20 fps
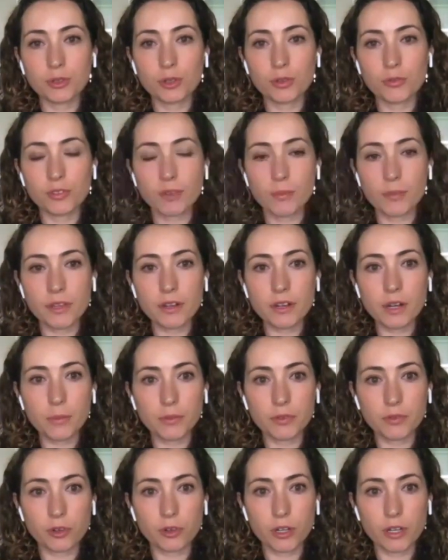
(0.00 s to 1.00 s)
prove some
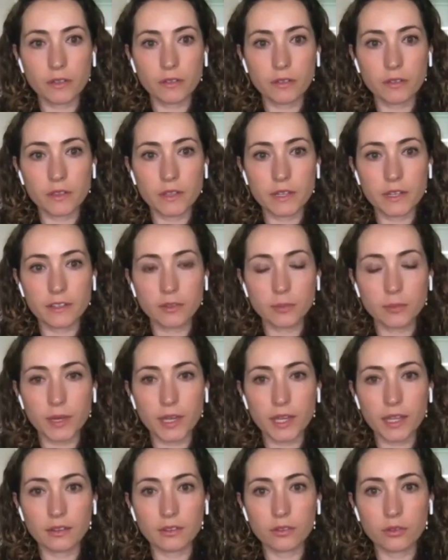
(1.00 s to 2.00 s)
theorems for us that
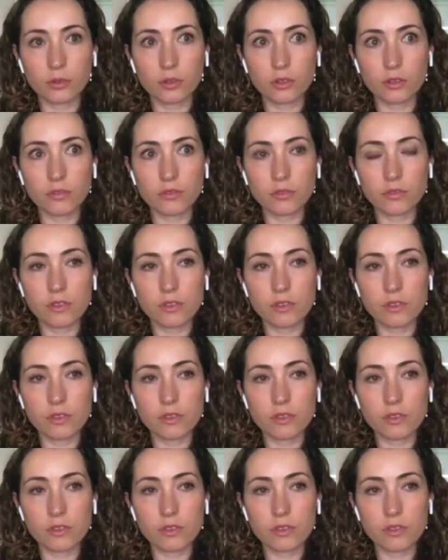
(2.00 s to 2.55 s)
explain sort of